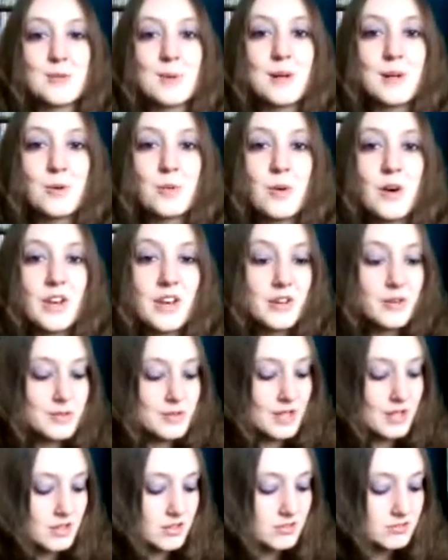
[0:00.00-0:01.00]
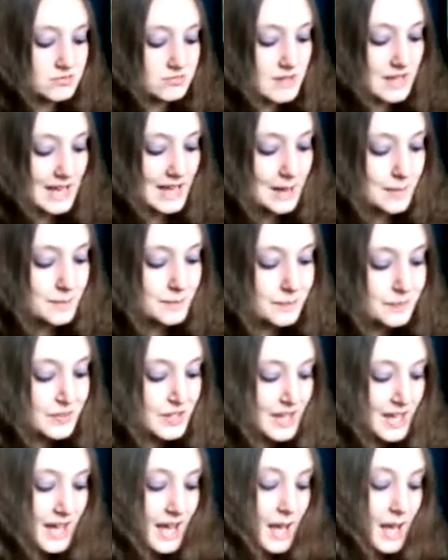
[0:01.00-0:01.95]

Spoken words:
Jack Swagger won, and it was like, oh, lame.